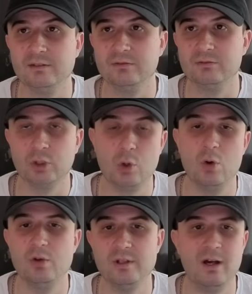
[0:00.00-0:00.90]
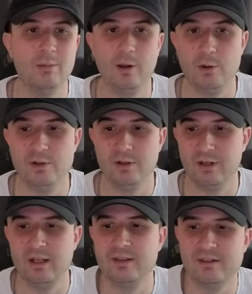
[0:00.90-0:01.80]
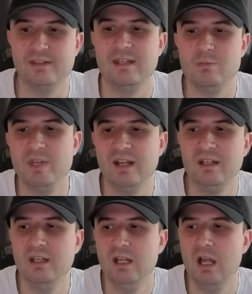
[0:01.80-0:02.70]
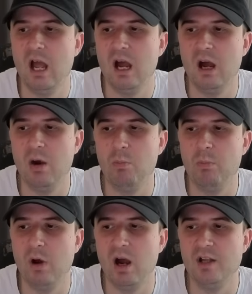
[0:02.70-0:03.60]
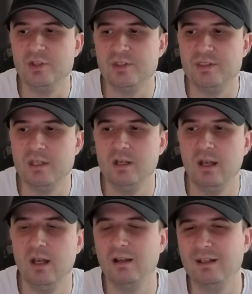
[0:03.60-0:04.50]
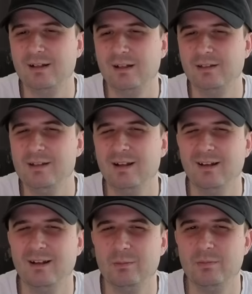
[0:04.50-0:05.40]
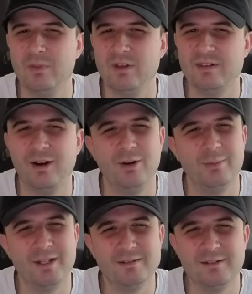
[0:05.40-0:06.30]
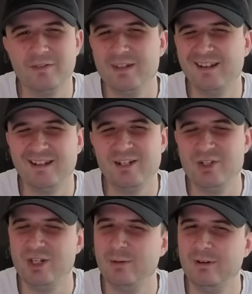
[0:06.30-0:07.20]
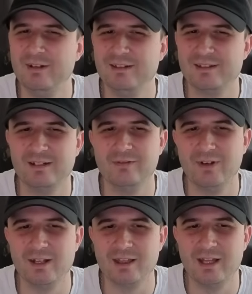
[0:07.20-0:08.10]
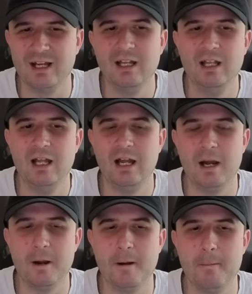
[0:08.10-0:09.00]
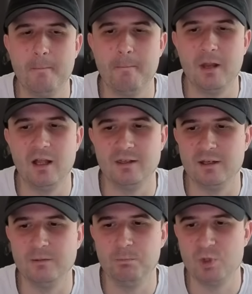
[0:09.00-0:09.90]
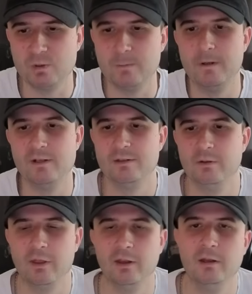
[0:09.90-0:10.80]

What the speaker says: record and upload on like the same day, but I just didn't like, you know, like the timings of the day showing and stuff like that. I don't know, just a personal thing.